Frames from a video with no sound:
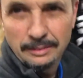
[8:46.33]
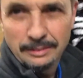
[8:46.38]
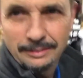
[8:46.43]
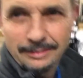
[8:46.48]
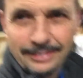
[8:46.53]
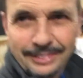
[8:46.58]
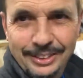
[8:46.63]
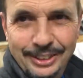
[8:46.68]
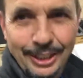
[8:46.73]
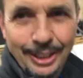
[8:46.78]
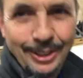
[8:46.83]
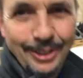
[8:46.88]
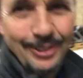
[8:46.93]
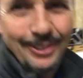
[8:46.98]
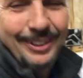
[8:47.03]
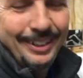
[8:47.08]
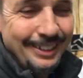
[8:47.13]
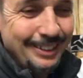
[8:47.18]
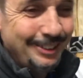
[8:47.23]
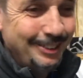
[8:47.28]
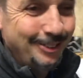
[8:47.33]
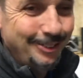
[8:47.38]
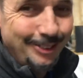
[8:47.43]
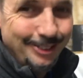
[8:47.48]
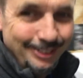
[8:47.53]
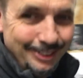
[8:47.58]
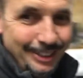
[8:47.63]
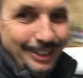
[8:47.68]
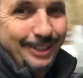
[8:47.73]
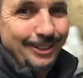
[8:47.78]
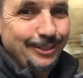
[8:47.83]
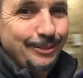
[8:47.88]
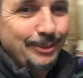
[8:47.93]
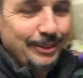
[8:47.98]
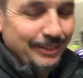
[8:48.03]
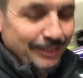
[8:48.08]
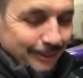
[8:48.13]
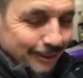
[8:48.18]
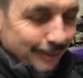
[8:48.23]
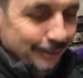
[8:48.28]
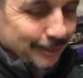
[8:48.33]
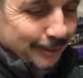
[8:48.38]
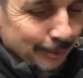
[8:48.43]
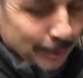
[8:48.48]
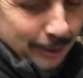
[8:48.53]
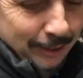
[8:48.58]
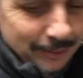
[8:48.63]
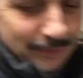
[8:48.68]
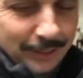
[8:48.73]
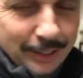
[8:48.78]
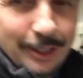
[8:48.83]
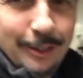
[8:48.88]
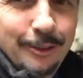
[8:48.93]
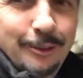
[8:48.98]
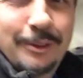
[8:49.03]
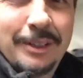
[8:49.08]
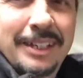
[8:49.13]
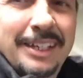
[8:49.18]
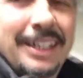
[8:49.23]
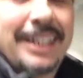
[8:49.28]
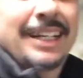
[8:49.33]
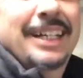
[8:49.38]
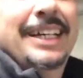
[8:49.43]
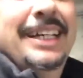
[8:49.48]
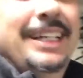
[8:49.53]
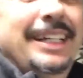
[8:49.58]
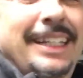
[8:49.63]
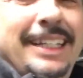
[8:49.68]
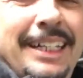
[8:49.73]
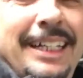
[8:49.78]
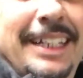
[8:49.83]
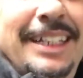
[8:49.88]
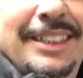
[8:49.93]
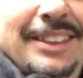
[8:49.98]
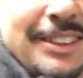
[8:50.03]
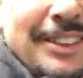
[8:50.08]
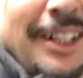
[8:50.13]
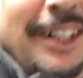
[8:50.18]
So, as you could tell by the earlier part of the video, it is not